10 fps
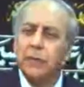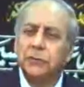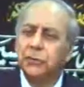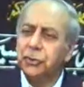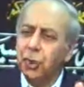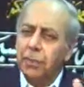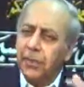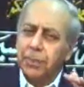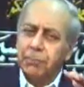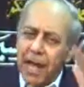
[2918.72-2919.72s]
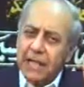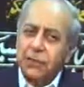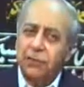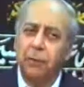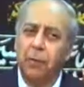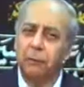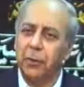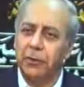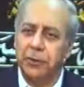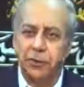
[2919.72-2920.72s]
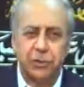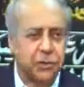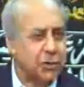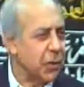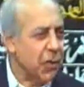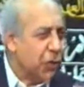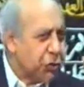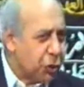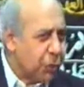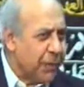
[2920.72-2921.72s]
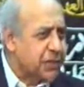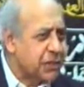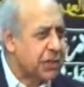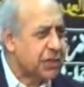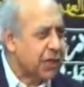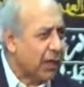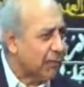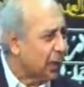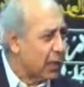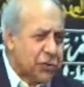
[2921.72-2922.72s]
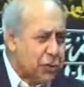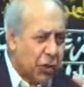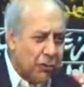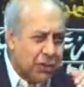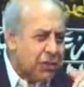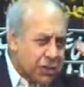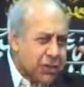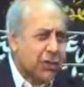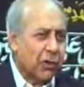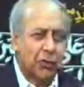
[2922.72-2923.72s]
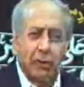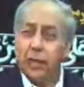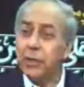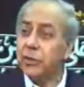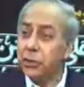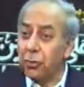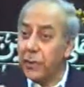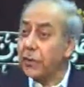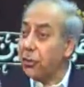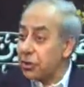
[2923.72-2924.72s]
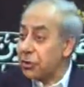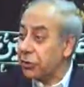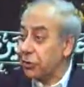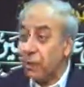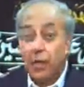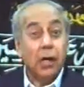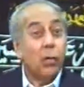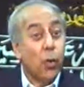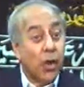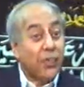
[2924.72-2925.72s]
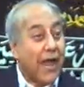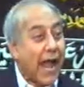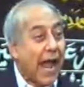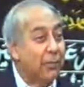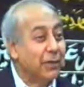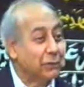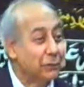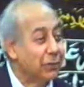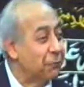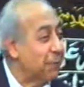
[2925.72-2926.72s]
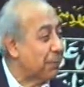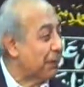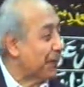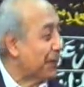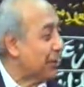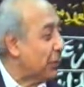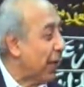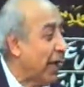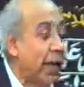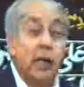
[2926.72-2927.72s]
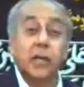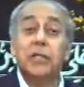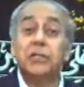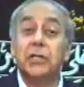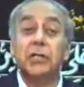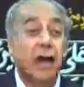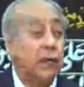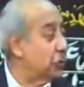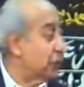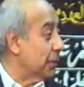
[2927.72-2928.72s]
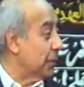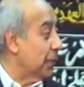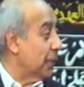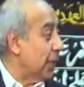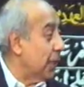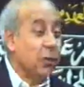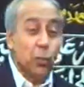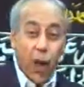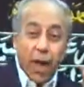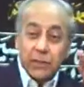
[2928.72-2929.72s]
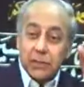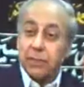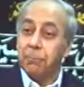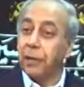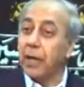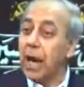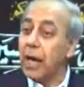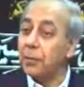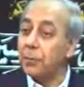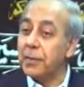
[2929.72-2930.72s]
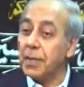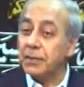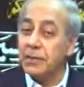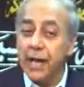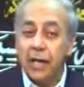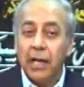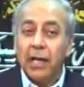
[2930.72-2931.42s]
Show me the best of politicians. Show me Caesar. Show me Cicero. Show me Crusoe. Were they able to move people in that way? He turned round to them in one simple argument and said,